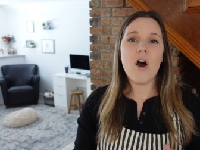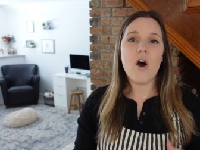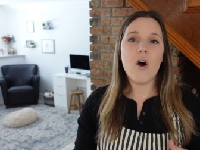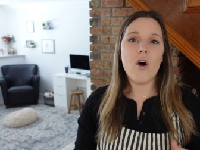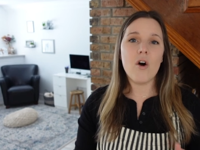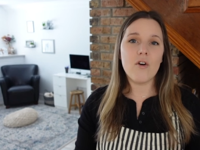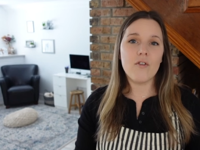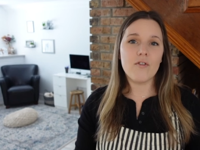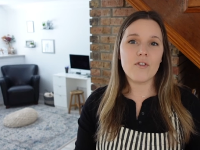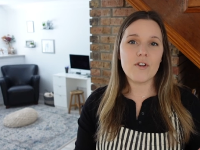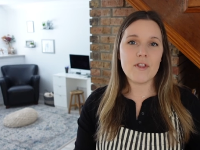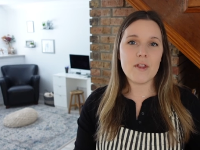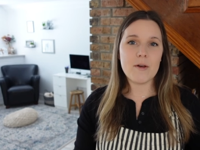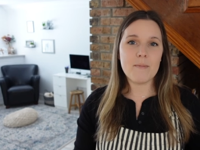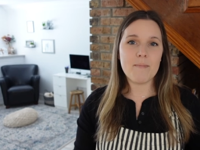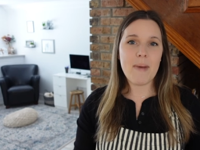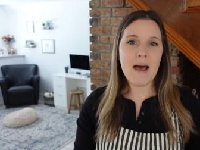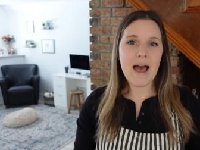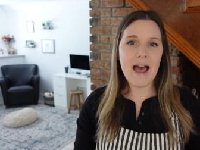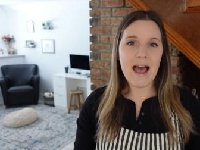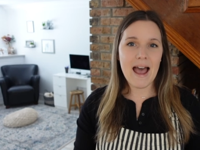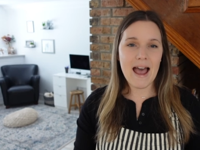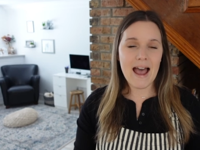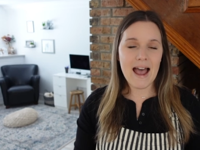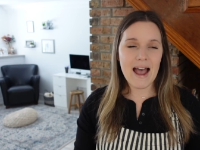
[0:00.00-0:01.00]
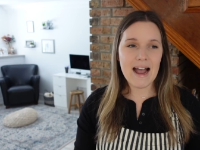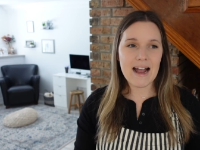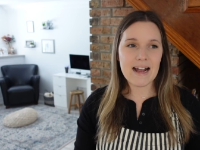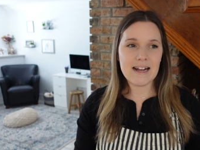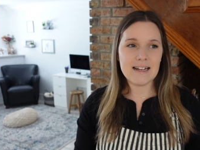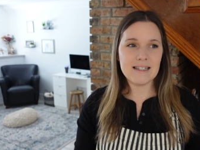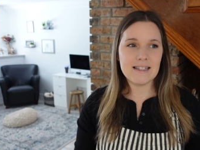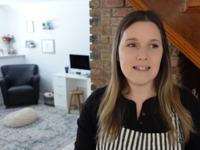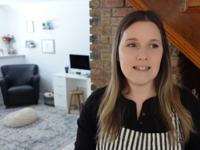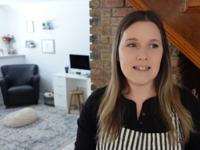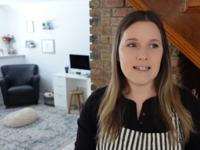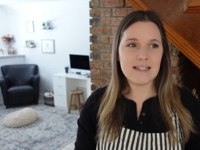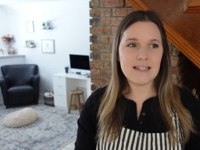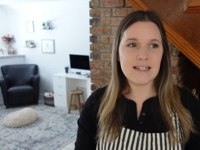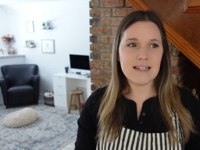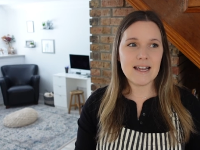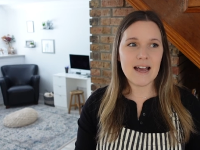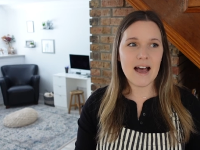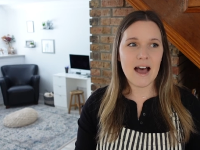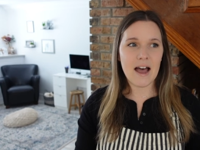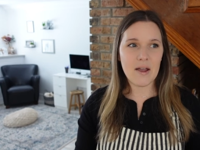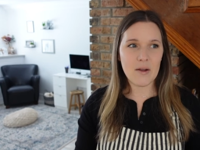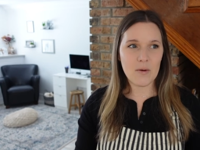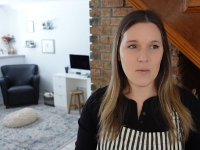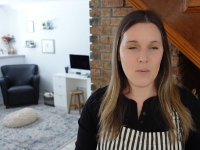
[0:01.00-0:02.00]
over the past,
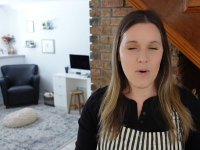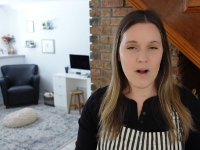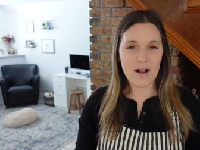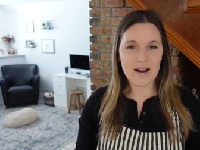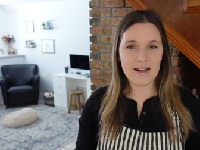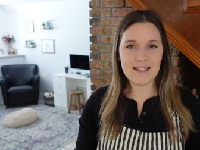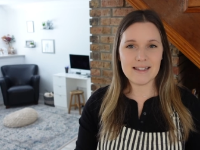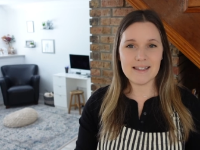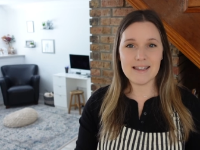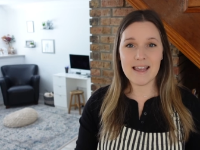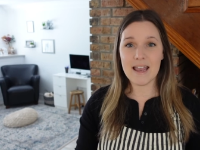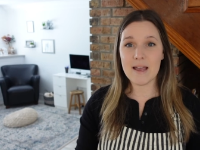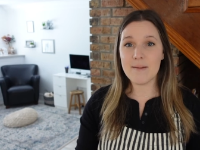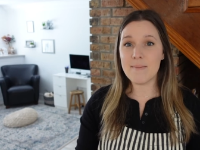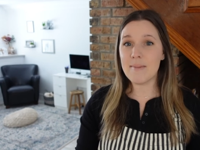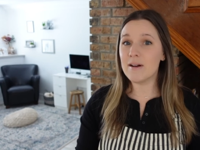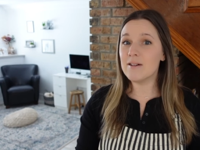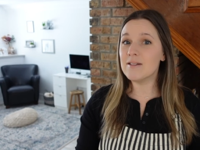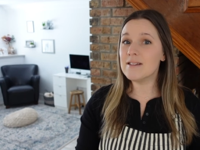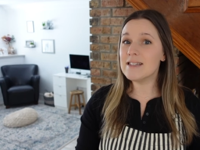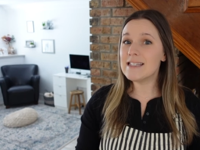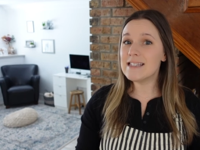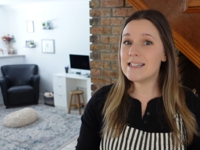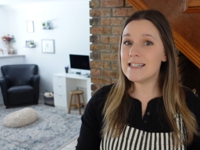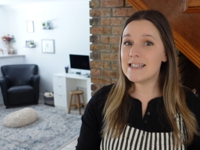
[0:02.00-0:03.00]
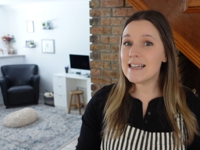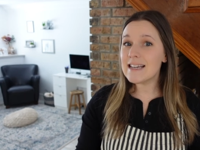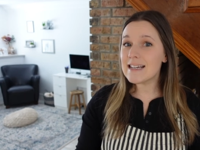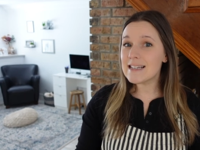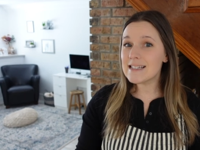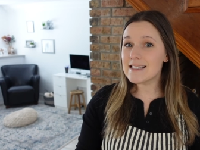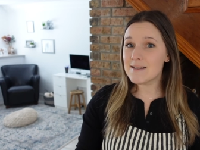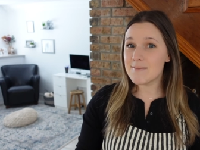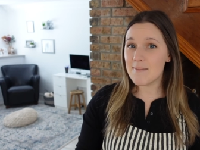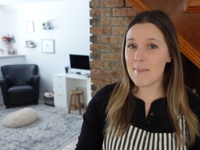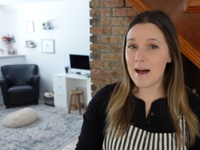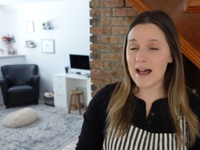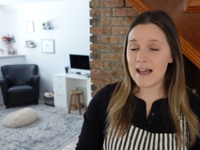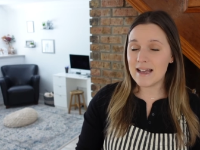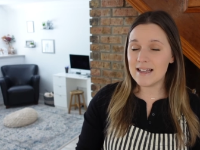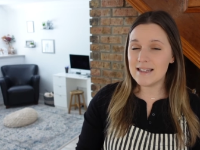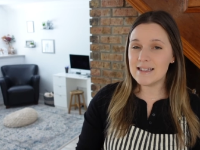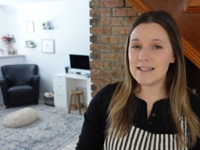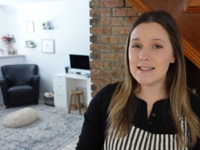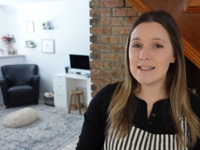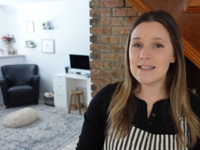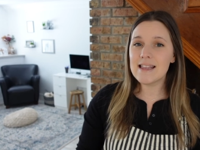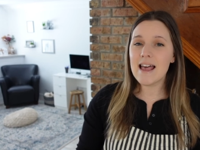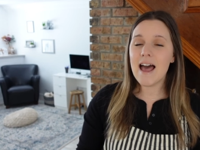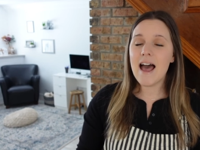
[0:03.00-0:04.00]
I wanna say about six
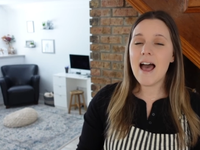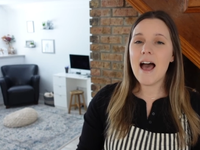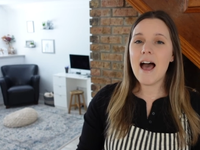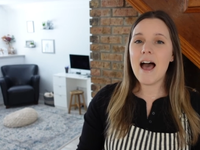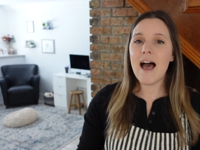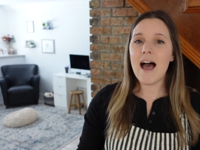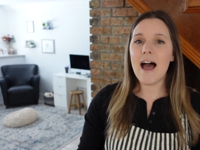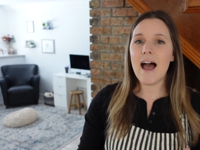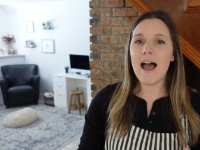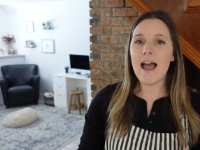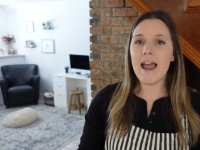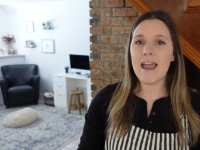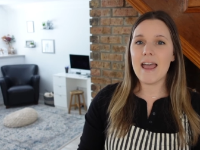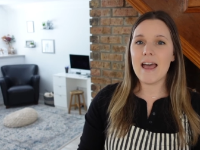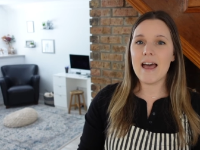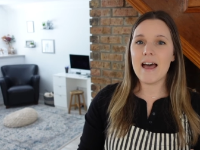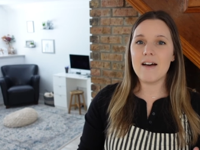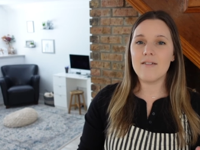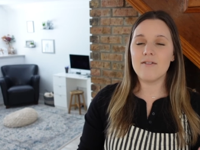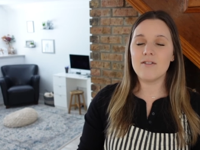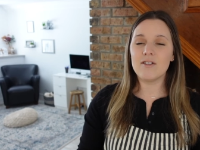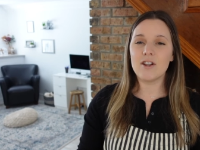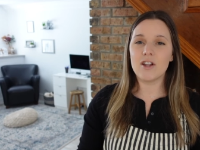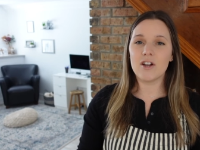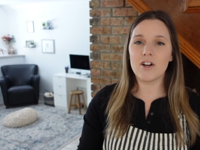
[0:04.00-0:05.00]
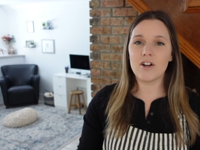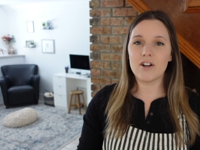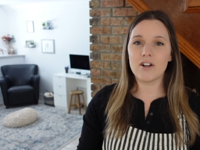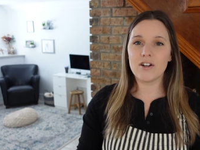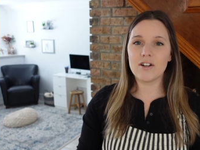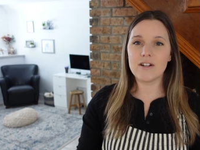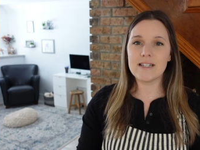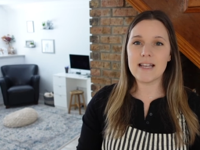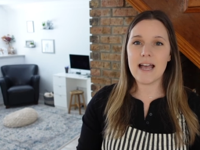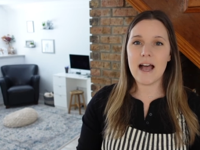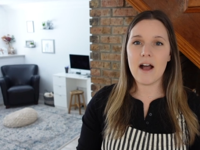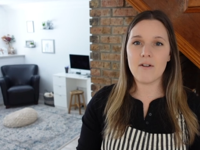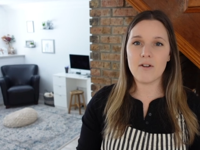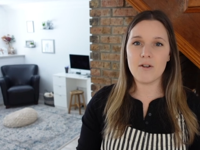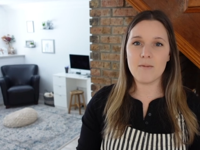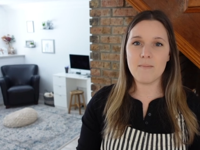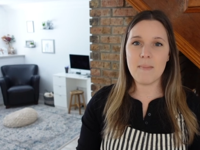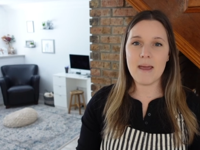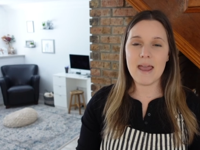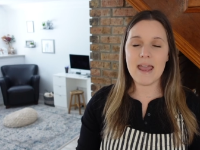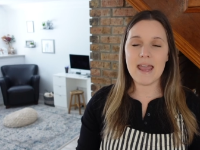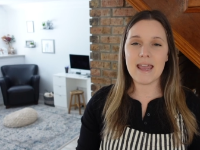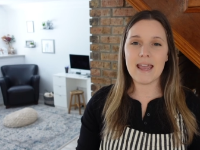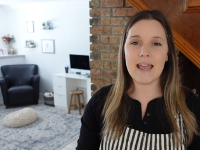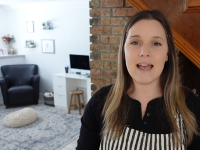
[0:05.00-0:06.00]
months, I have learned how to
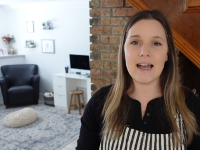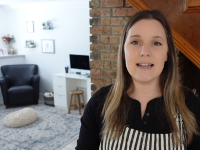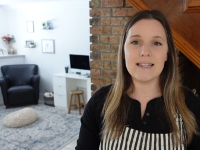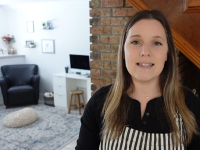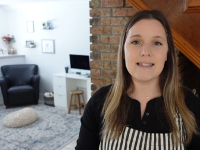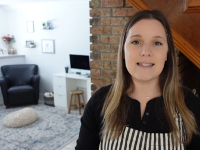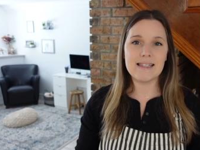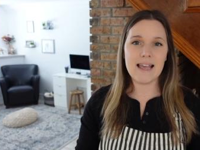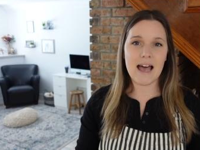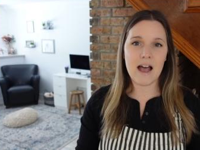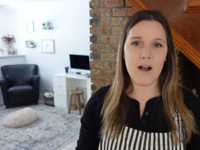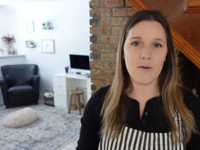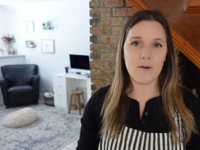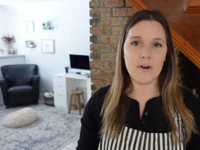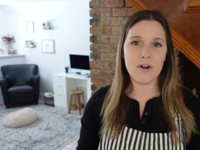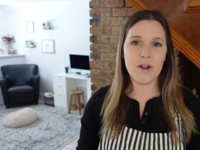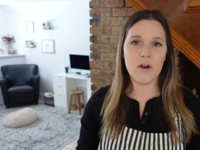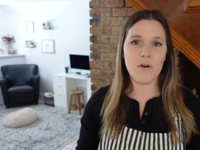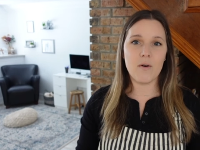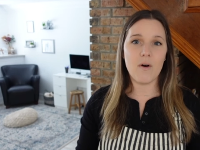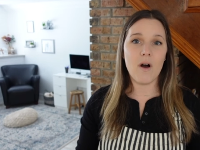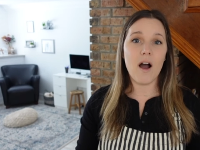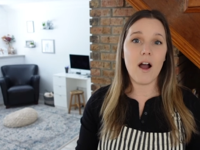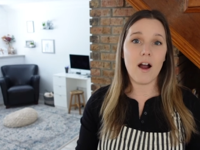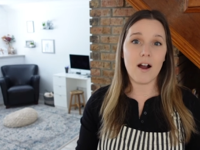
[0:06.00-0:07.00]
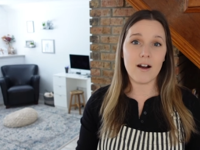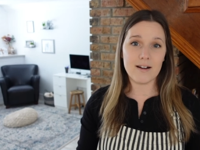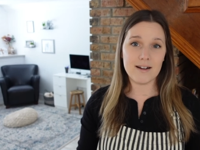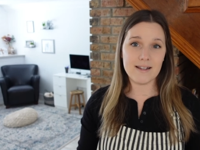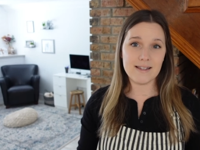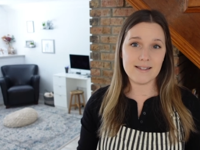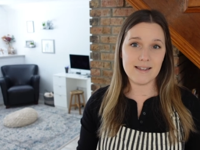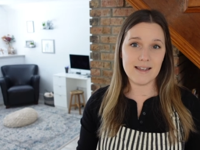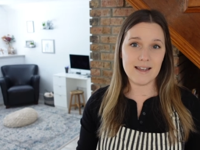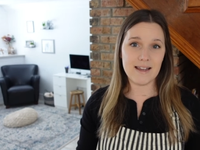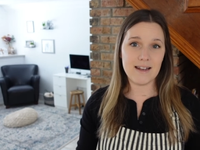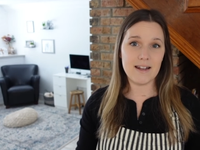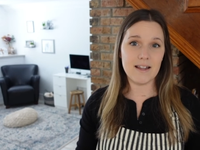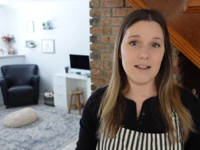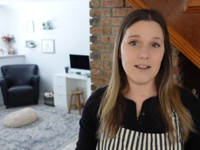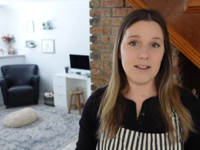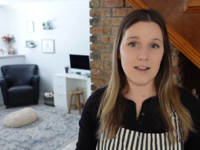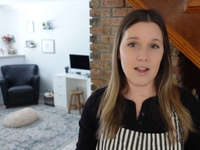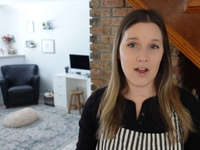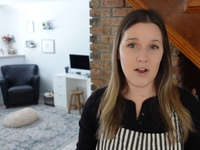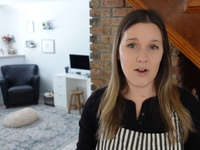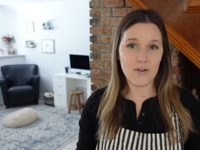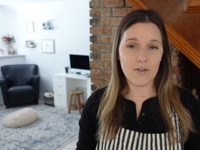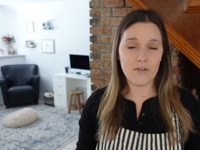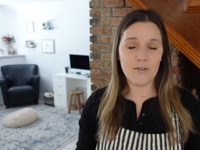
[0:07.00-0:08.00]
make a sourdough artisan
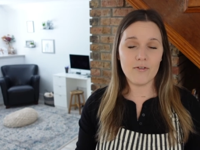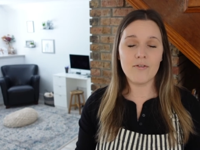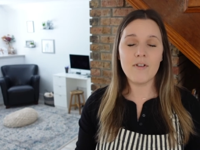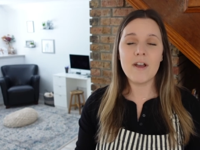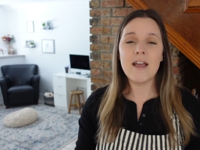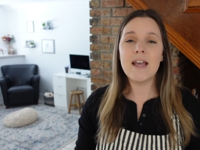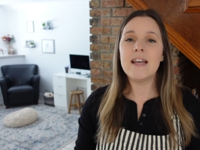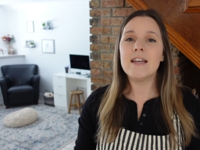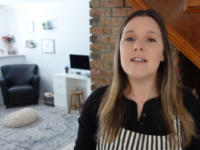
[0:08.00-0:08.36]
loaf.